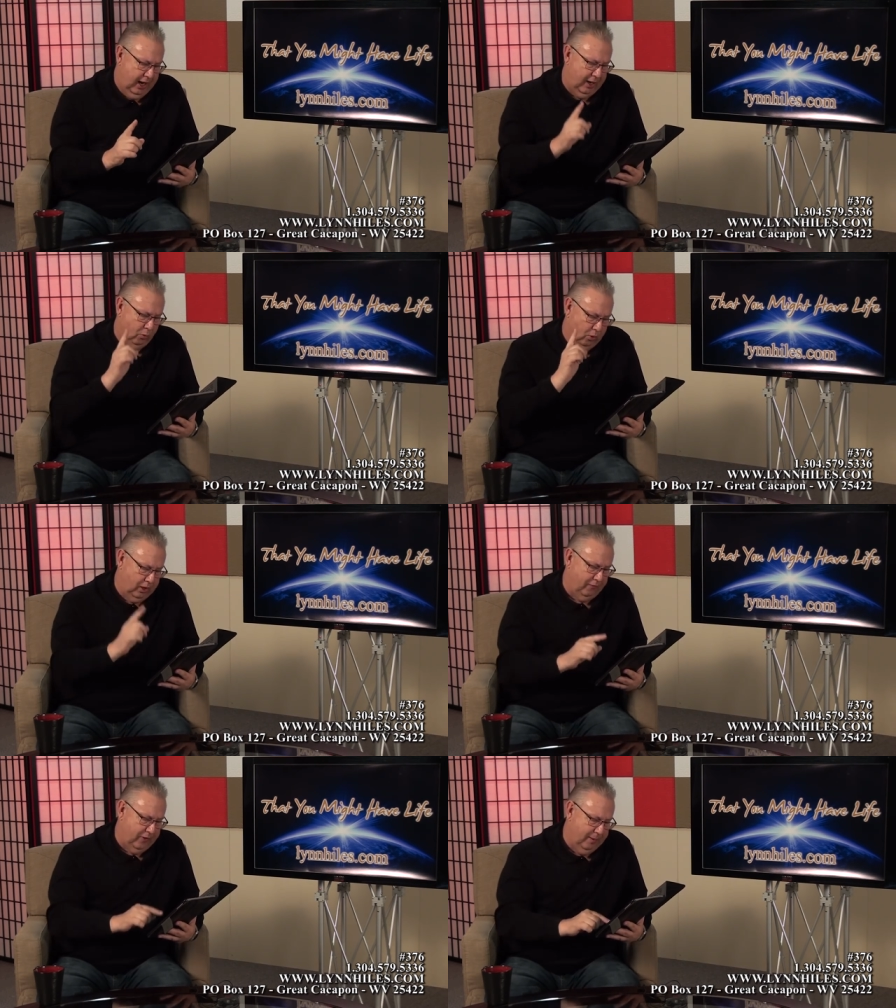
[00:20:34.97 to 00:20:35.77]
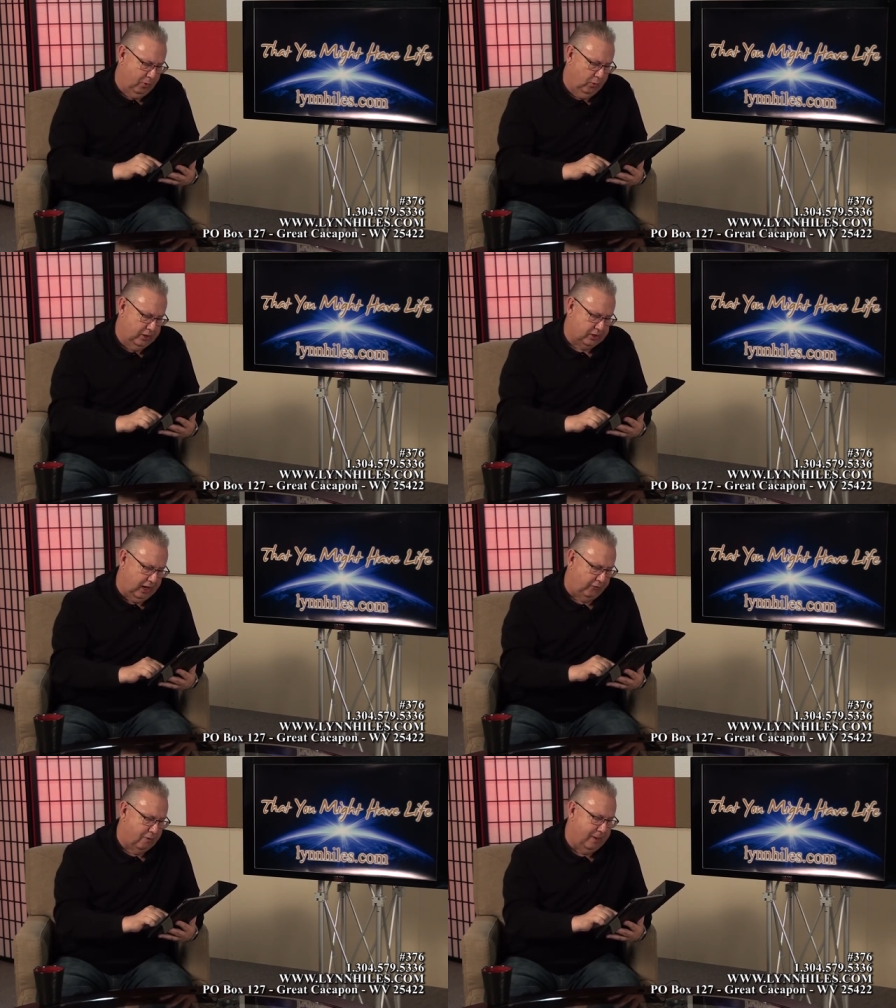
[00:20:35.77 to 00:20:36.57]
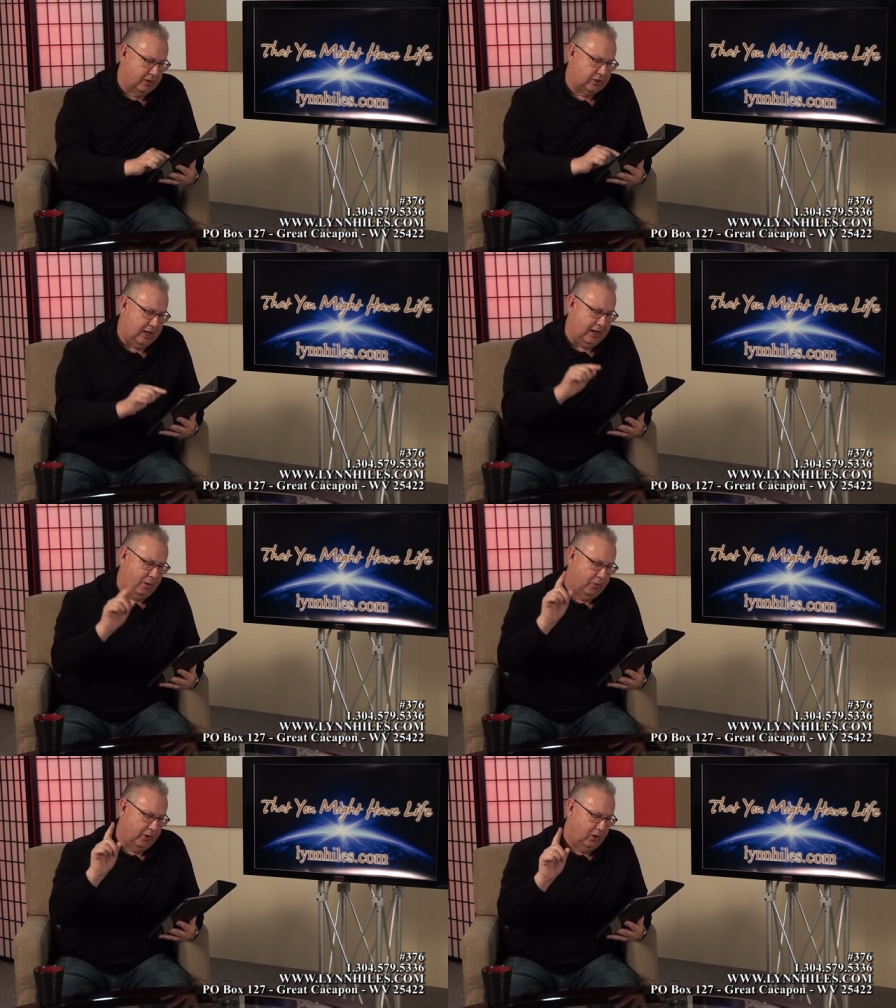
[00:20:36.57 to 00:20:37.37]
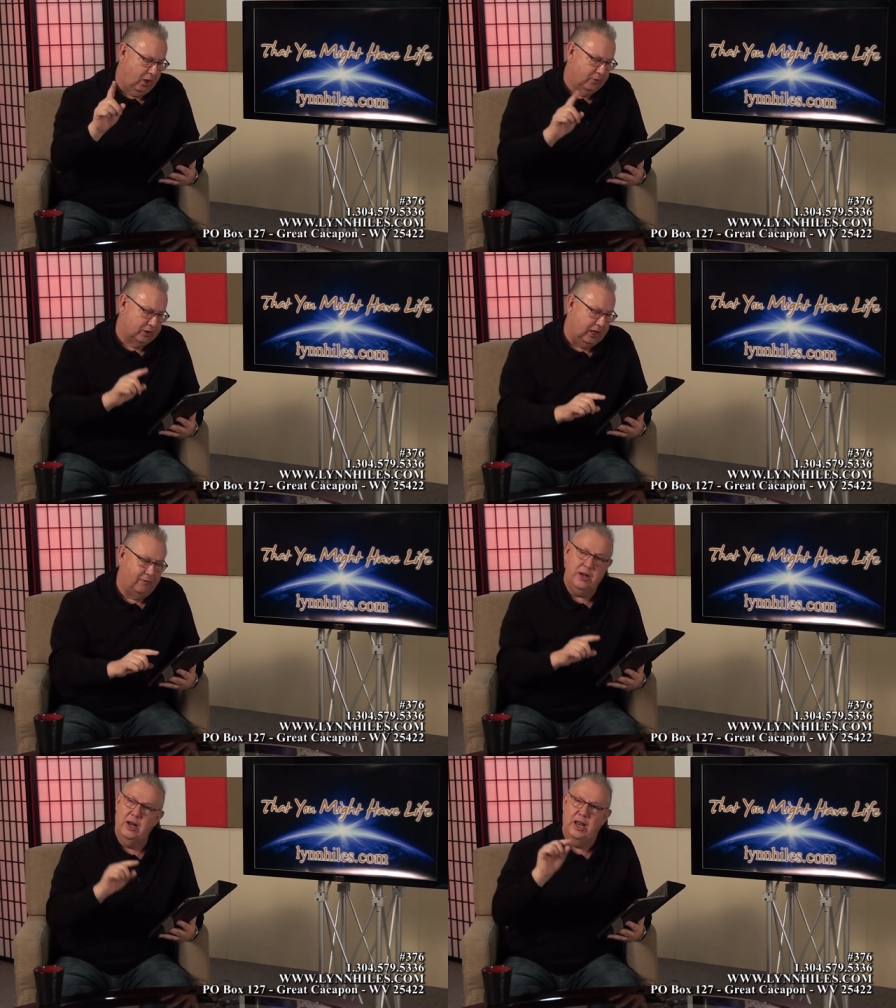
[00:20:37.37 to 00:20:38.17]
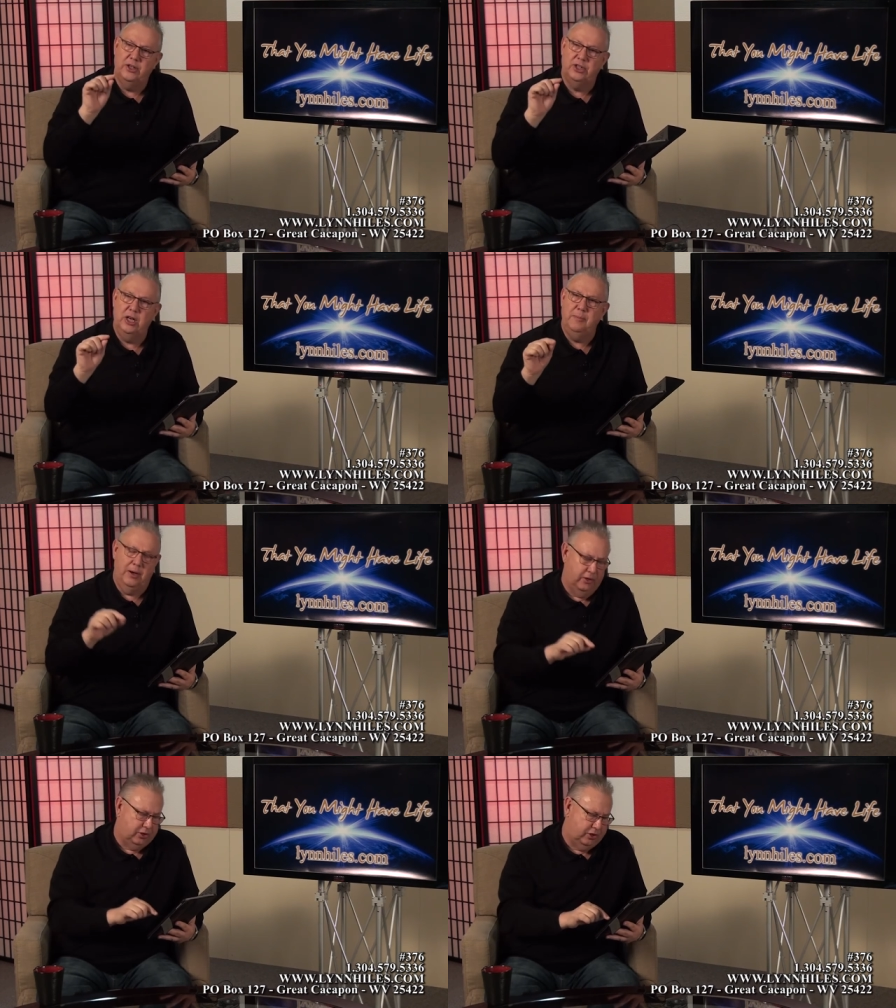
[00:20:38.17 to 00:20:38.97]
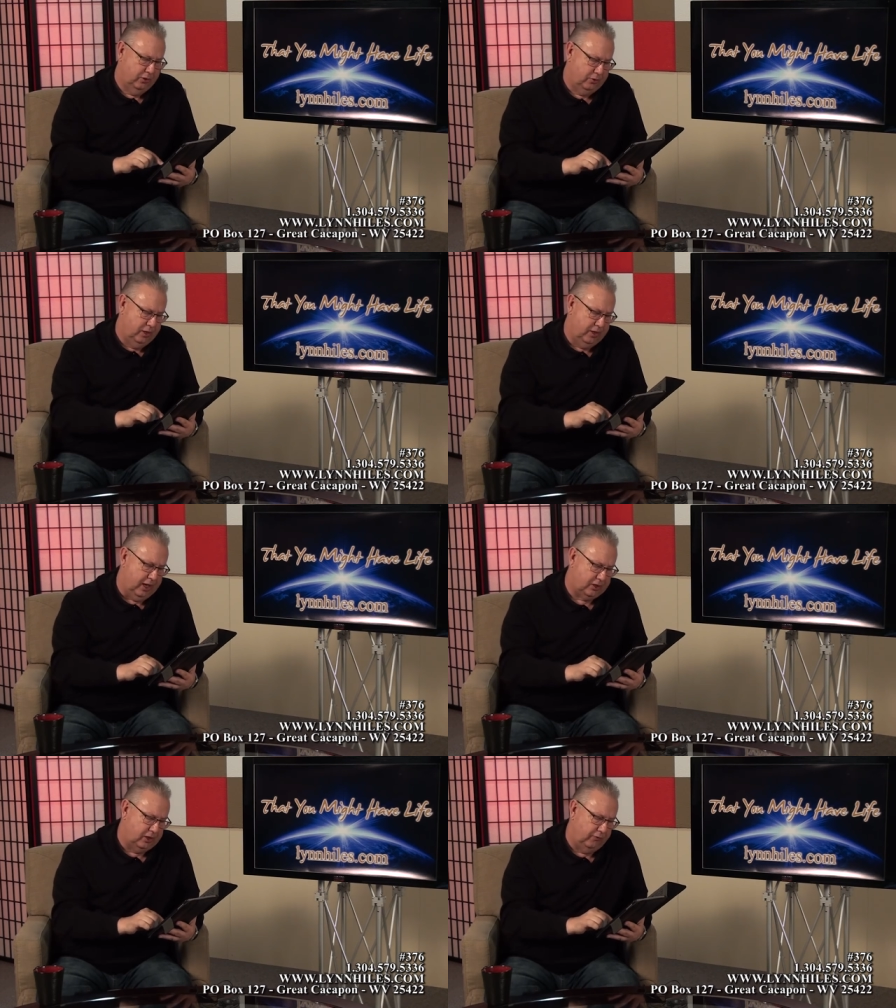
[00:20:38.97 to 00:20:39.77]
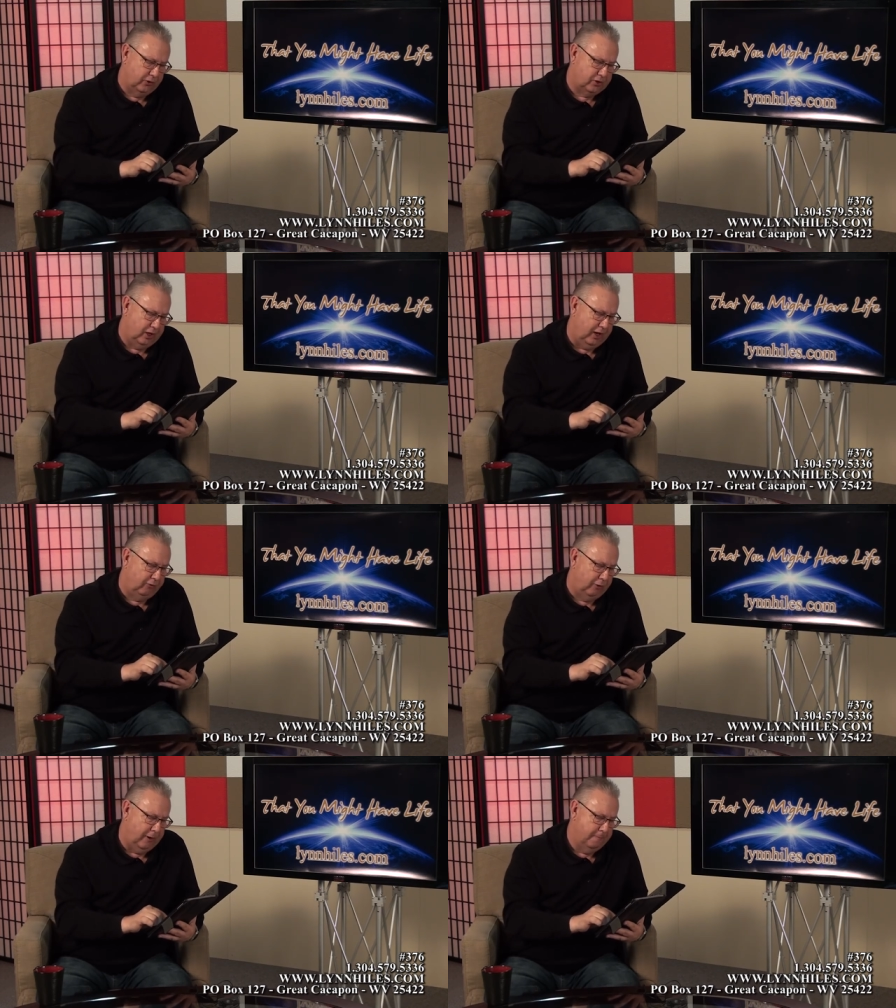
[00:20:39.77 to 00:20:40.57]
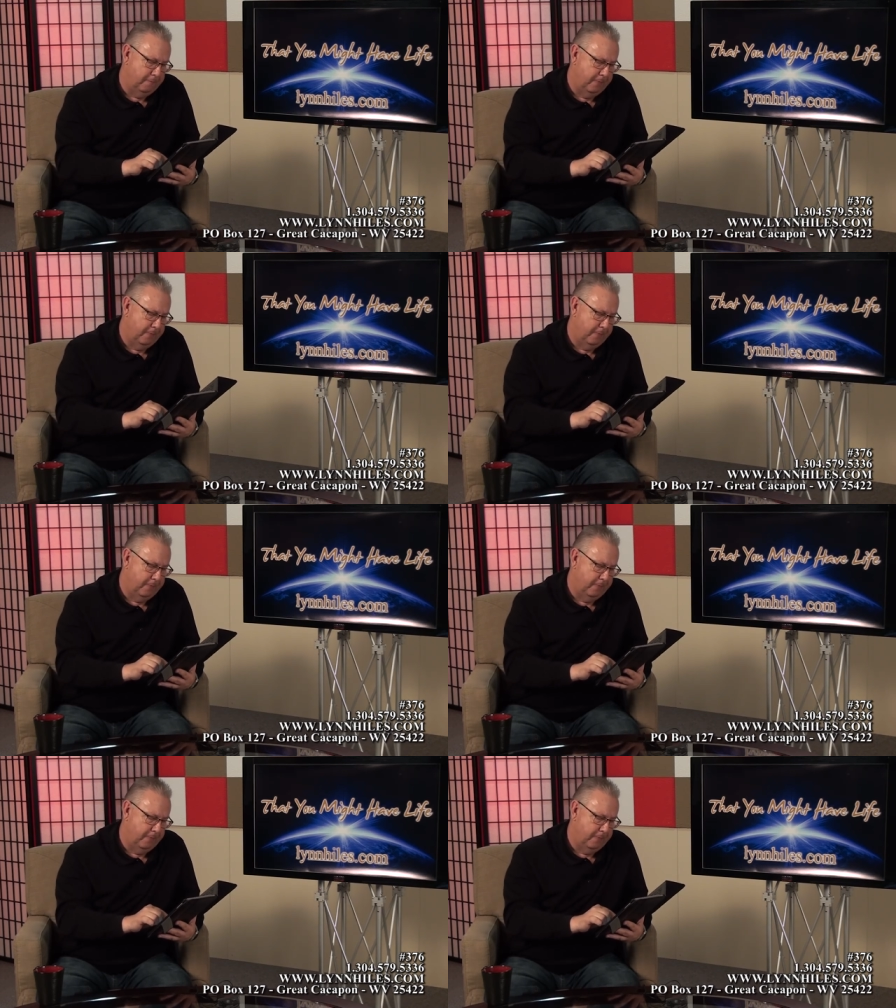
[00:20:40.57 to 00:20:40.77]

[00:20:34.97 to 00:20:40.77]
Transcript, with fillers: And one of them originated from Mount Sinai where the law was given, and she bears children destined for slavery